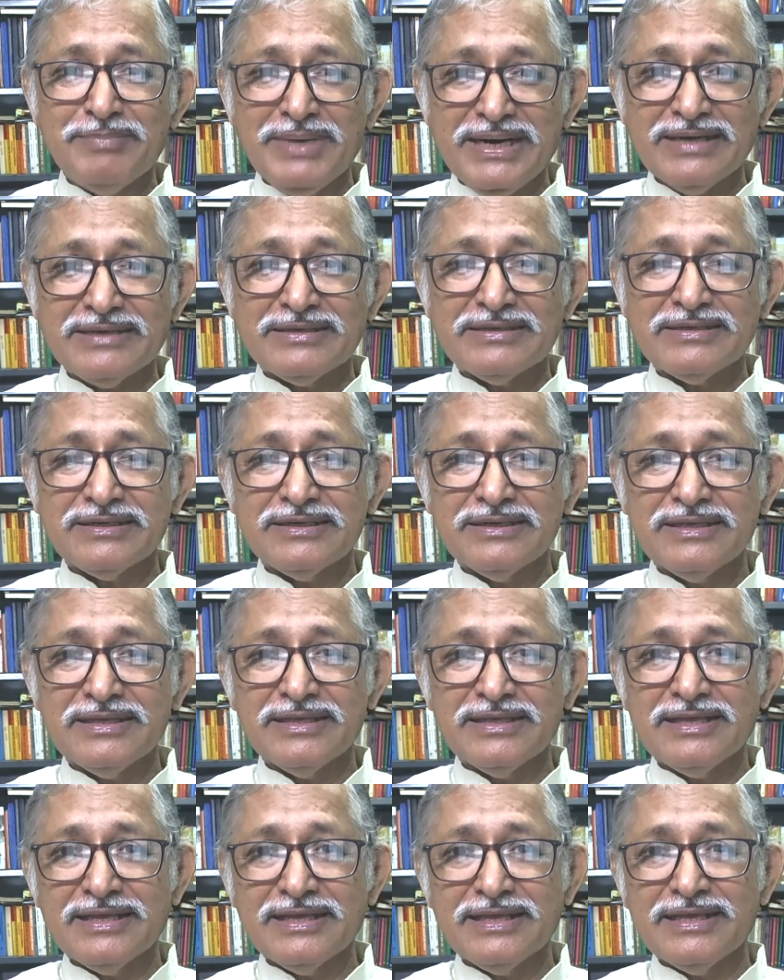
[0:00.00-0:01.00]
But
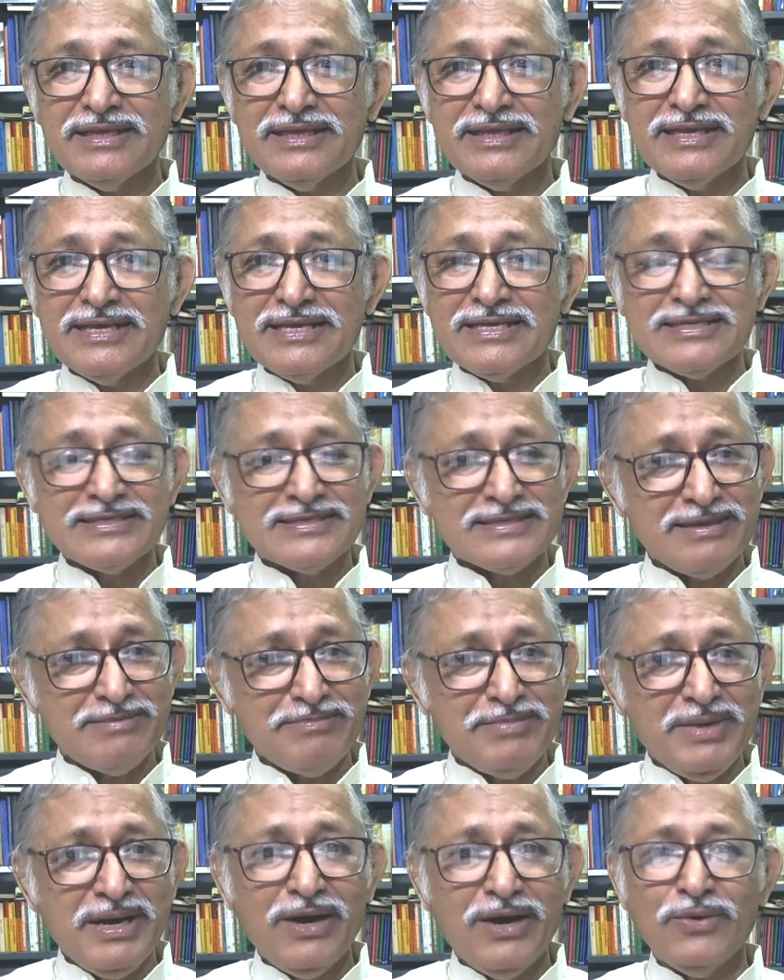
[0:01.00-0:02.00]

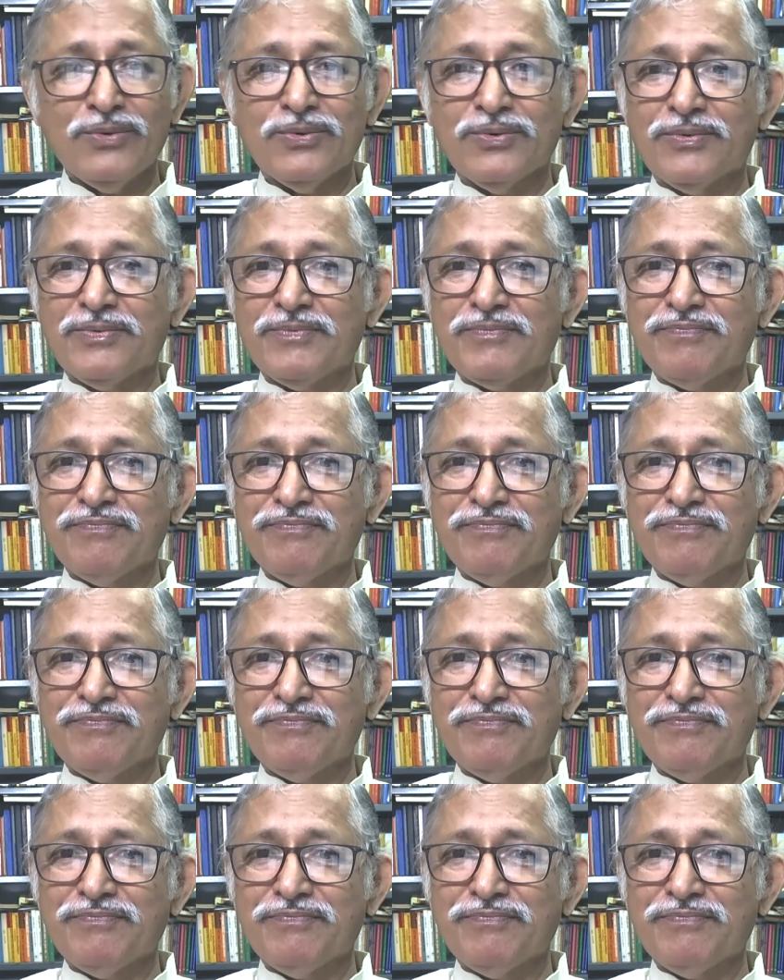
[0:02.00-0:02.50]
somehow